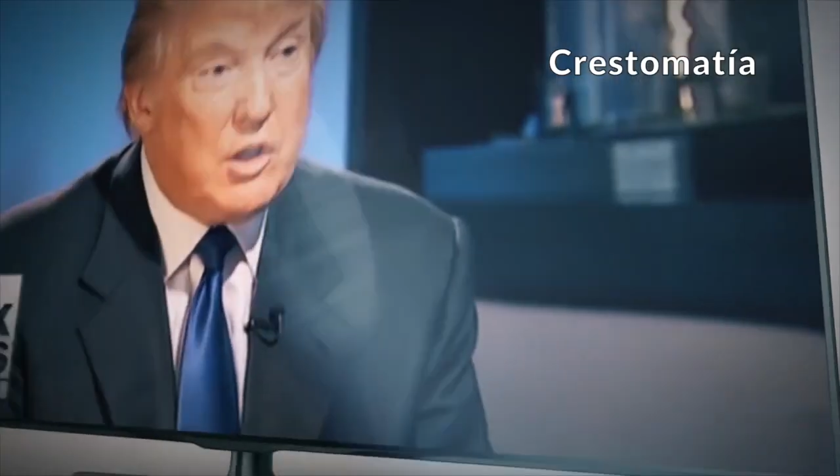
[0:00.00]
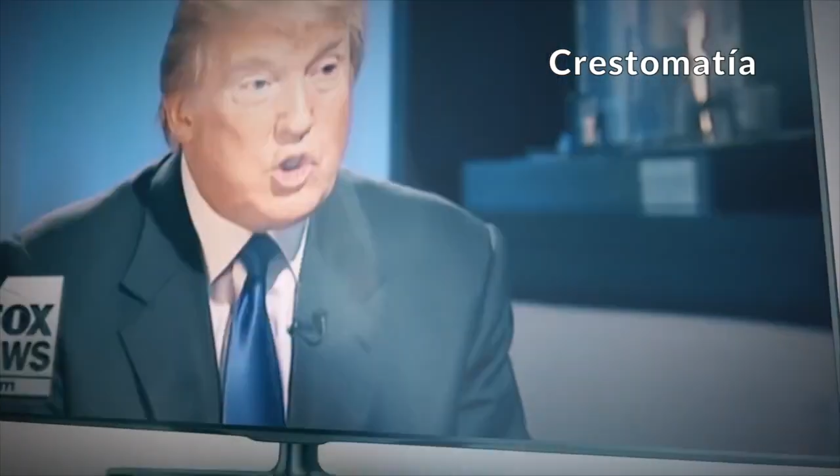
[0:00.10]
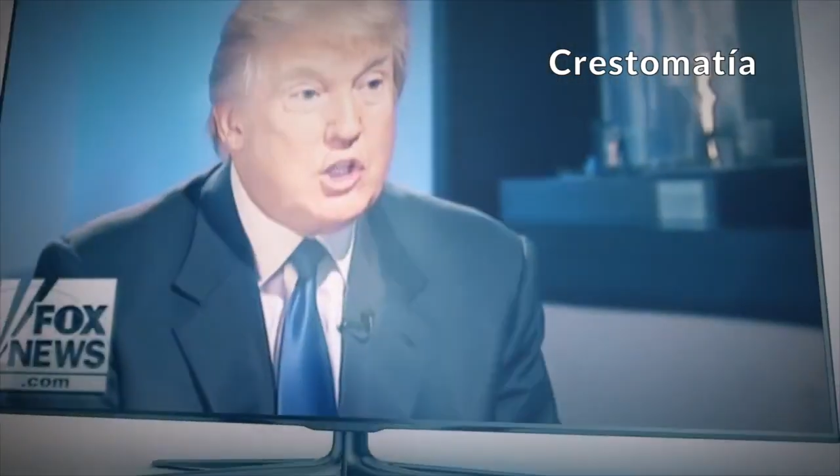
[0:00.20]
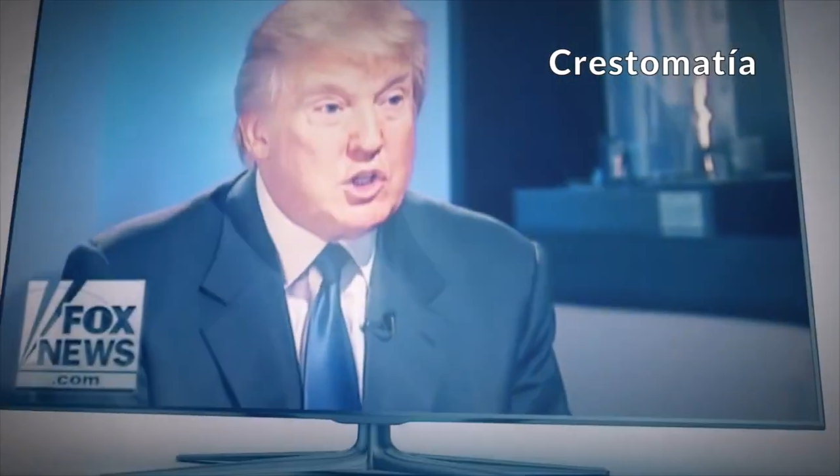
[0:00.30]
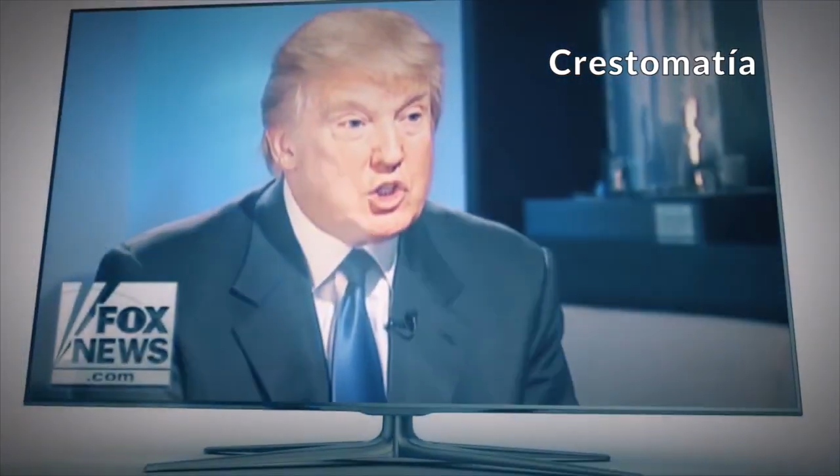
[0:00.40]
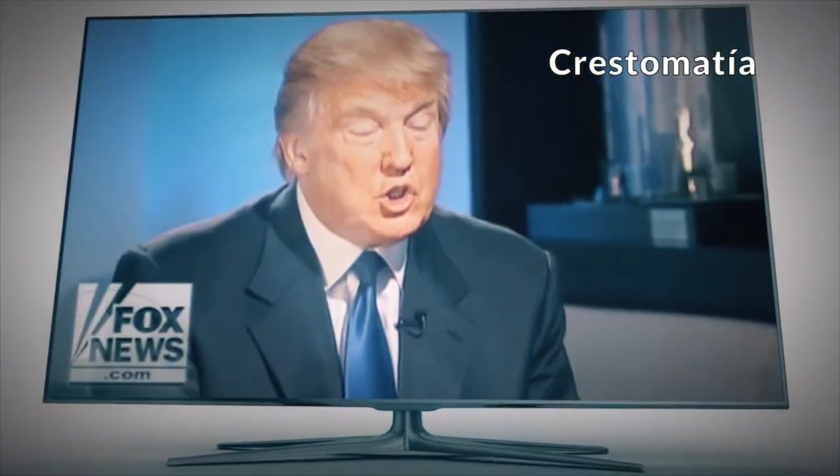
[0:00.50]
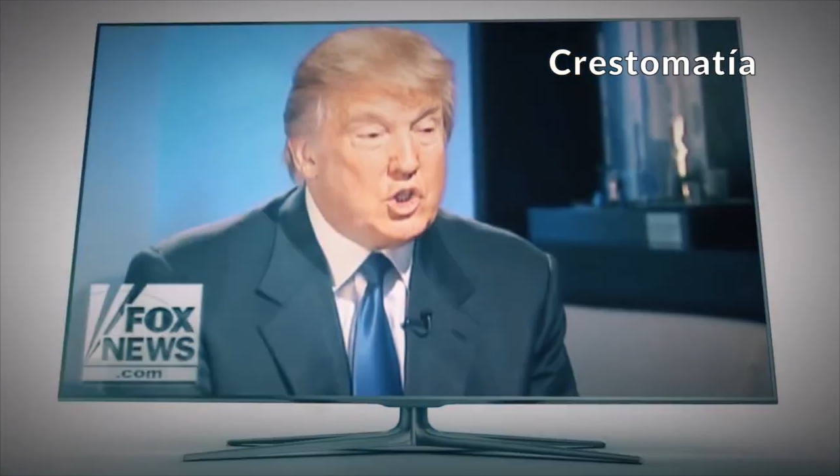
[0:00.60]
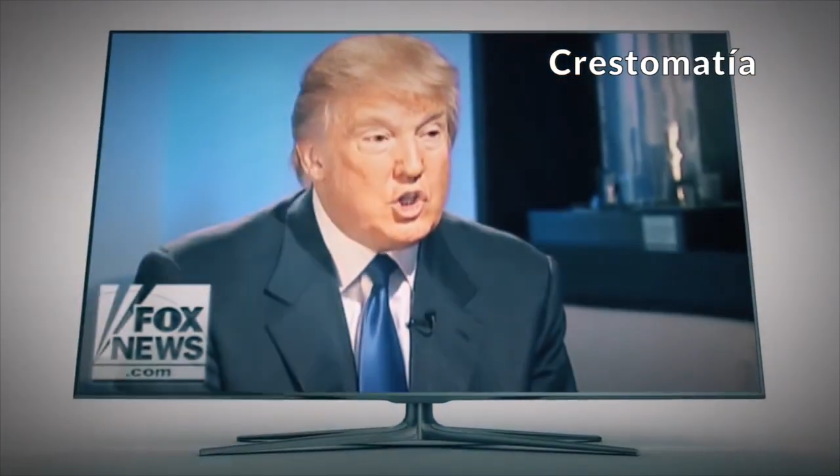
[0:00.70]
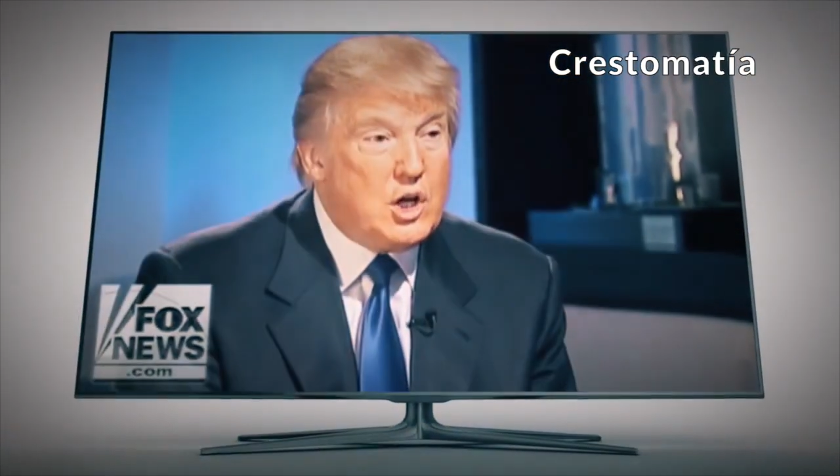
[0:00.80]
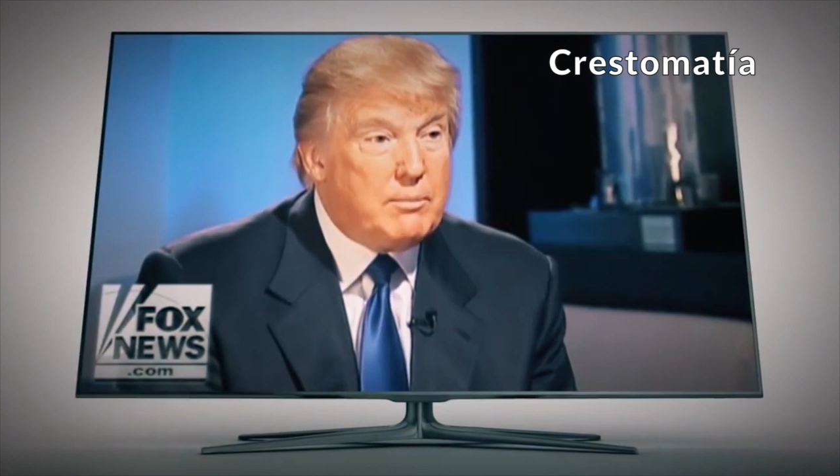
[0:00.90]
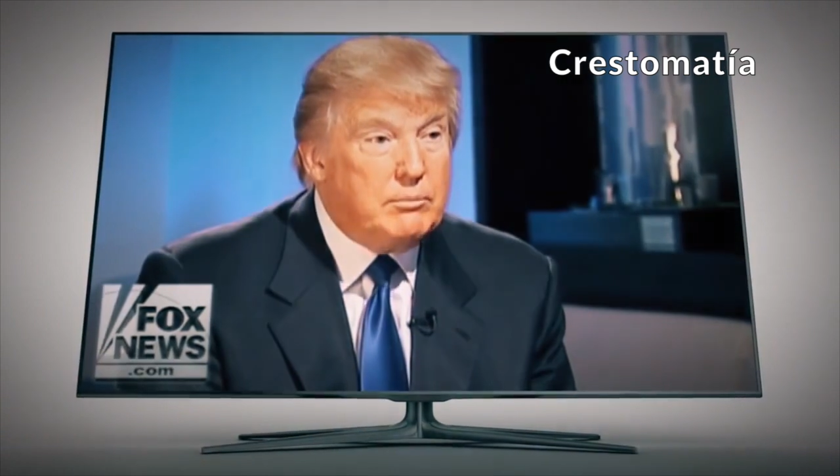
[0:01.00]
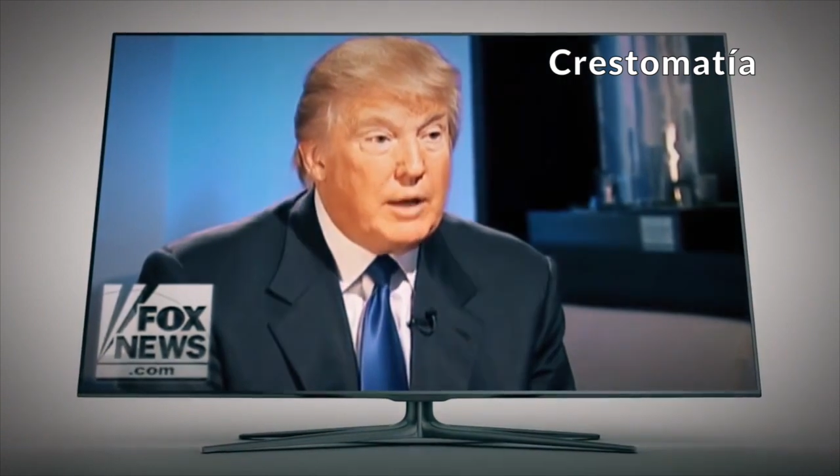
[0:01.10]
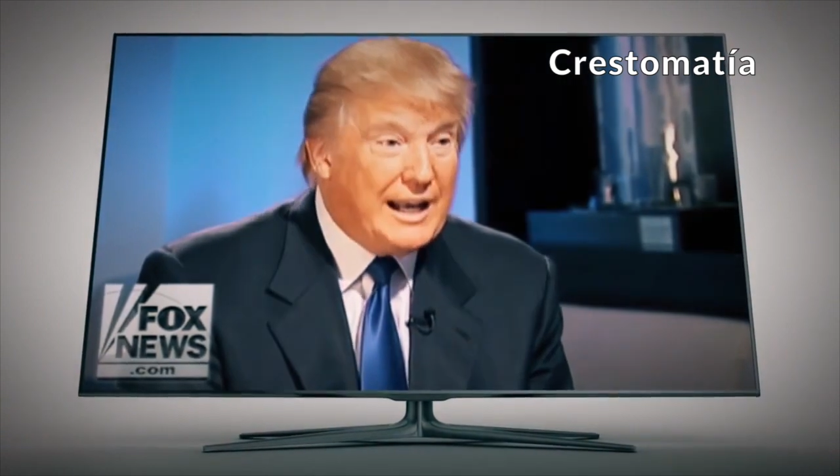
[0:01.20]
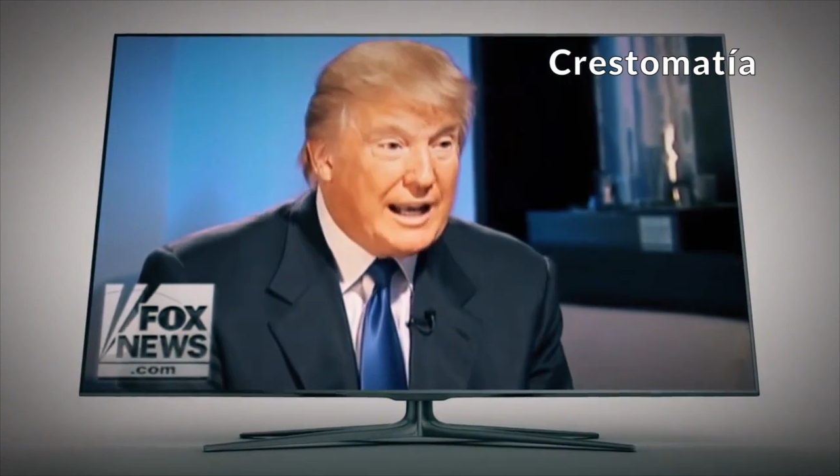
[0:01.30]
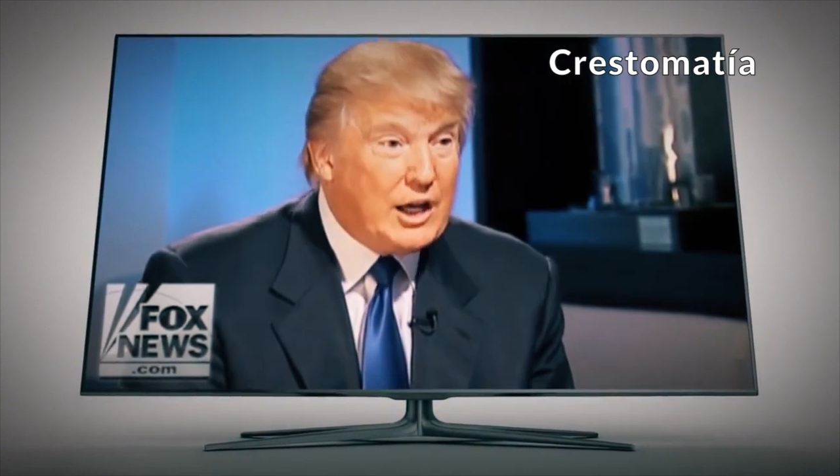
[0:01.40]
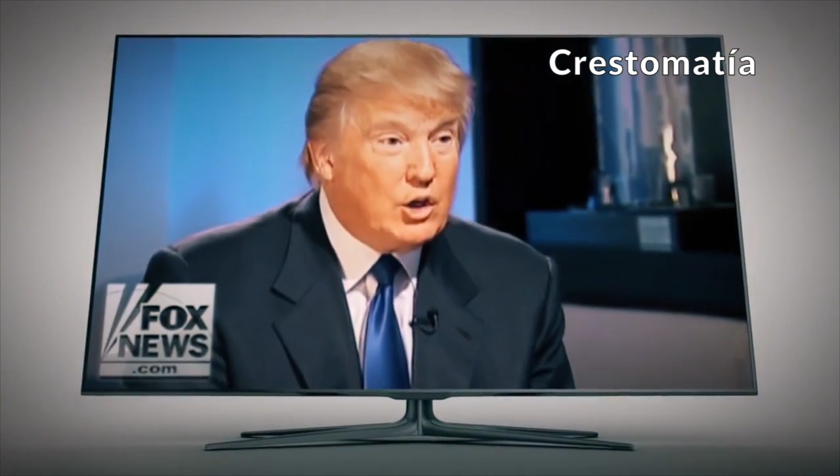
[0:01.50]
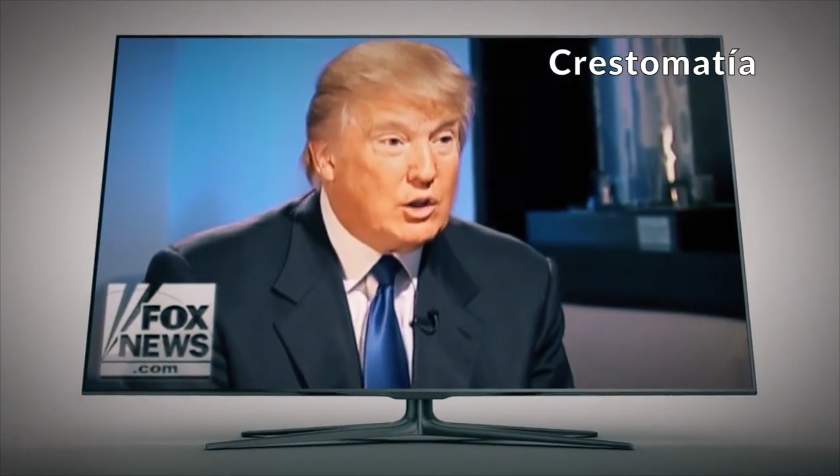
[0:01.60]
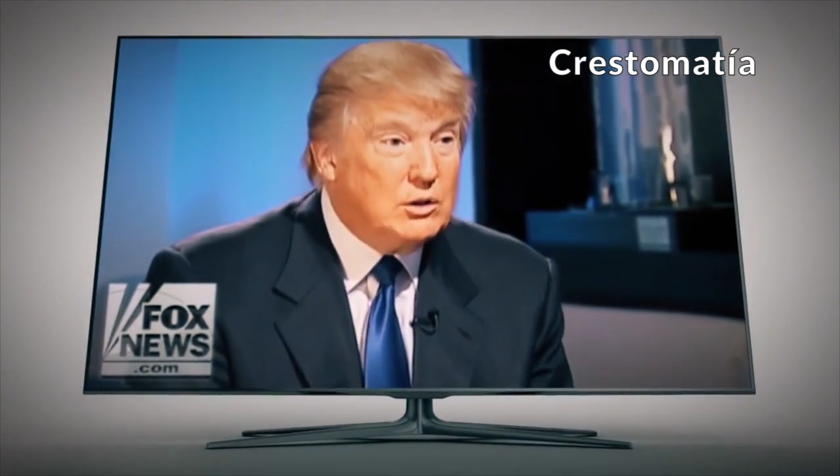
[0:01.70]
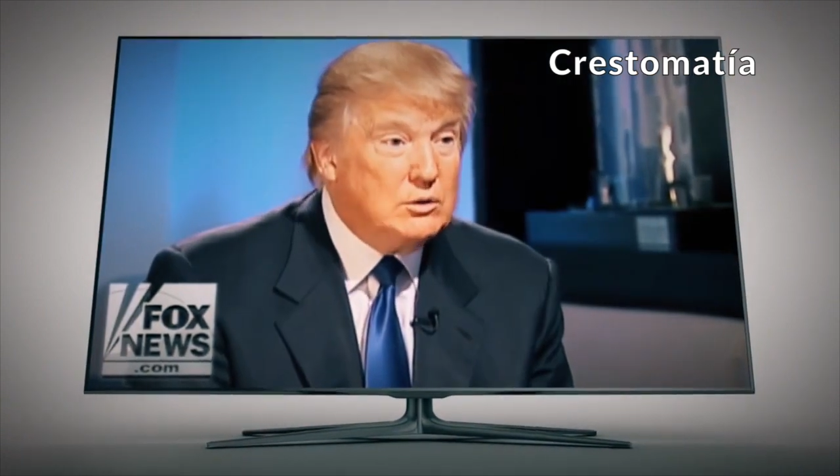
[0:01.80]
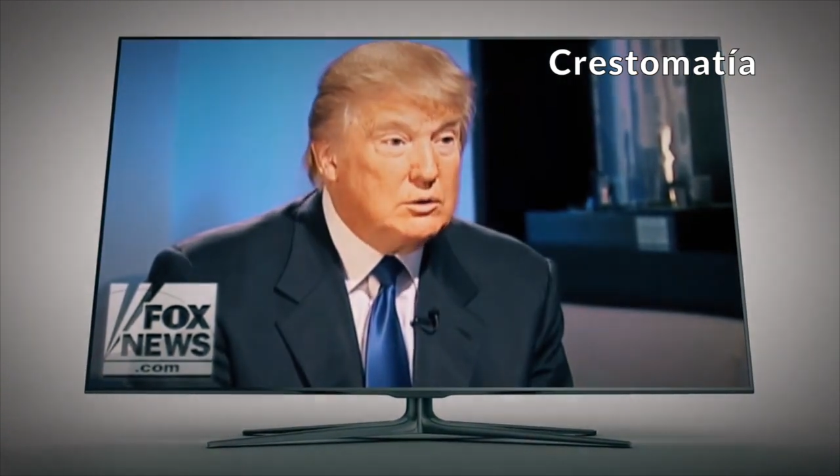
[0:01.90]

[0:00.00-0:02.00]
I think she does a good job, and I like her.